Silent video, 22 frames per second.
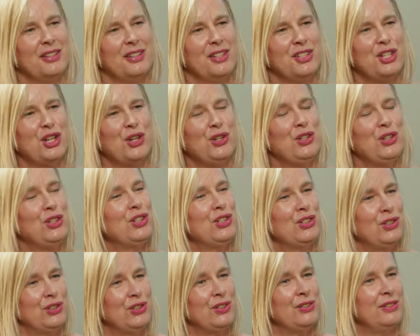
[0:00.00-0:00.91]
So, are you
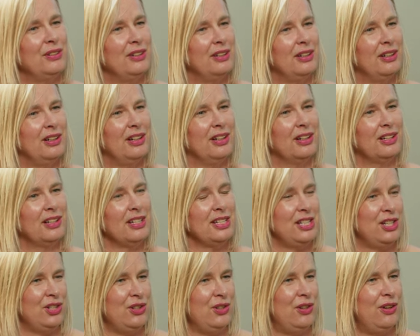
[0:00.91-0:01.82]
gonna uh,
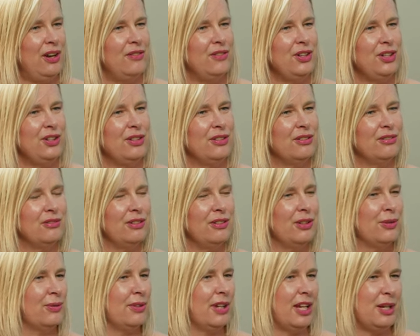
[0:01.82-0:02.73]
continue having your own
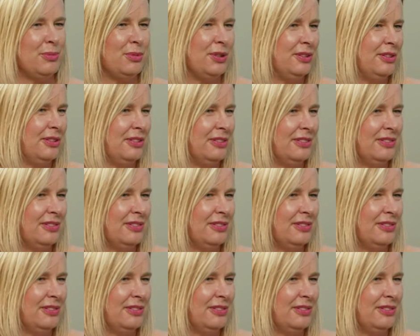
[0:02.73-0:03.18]
little label?